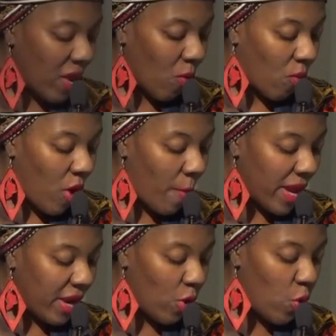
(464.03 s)
a
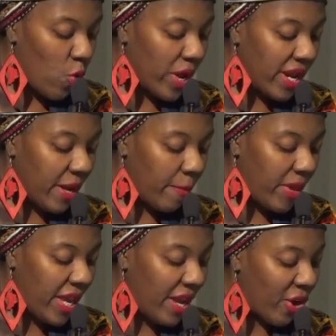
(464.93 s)
woman who can
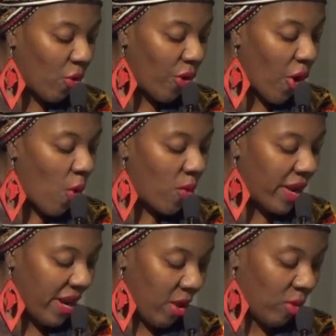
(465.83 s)
depend on no
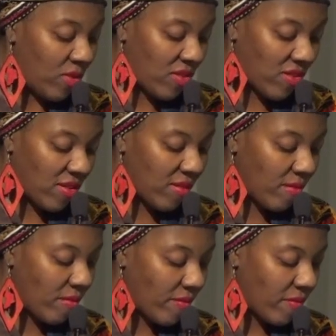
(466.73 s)
one else,
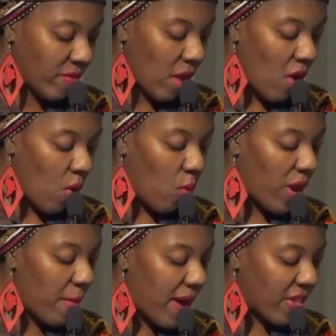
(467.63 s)

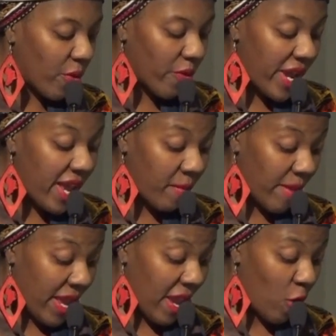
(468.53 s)
what about the red
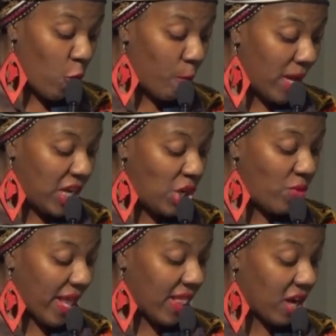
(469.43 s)
man who met you
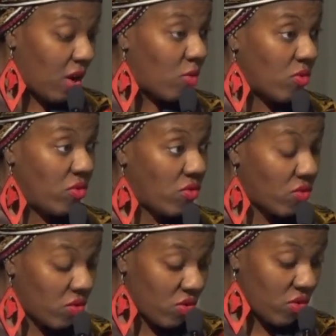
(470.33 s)
at the coast?
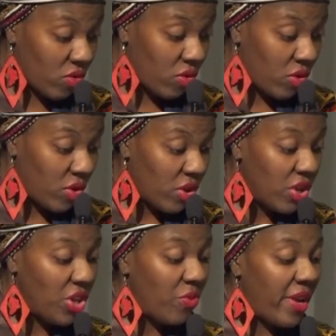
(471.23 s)

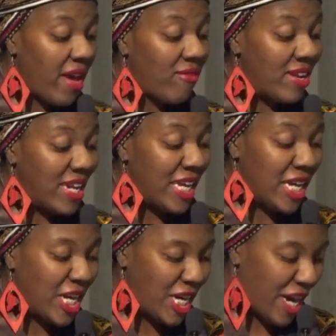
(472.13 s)
You never
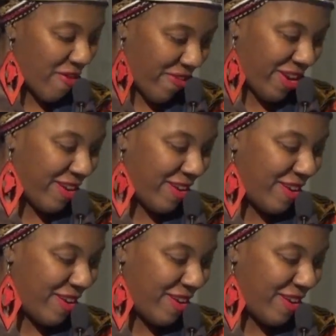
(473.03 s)
dig sharing,